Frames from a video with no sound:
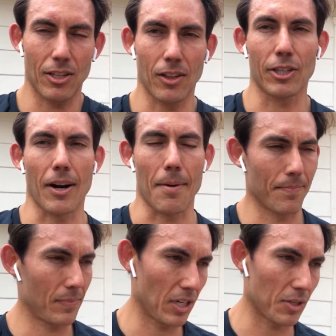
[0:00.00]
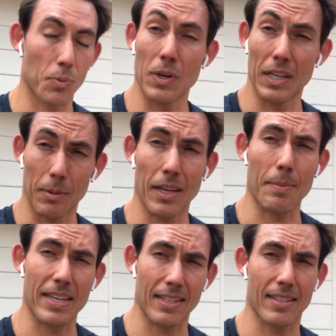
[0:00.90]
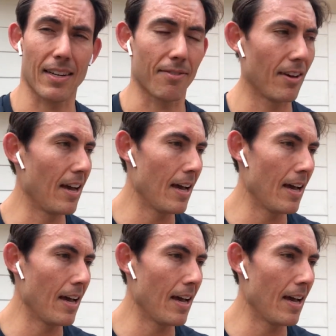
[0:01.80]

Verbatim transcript: Look her up. She does really, really amazing stuff.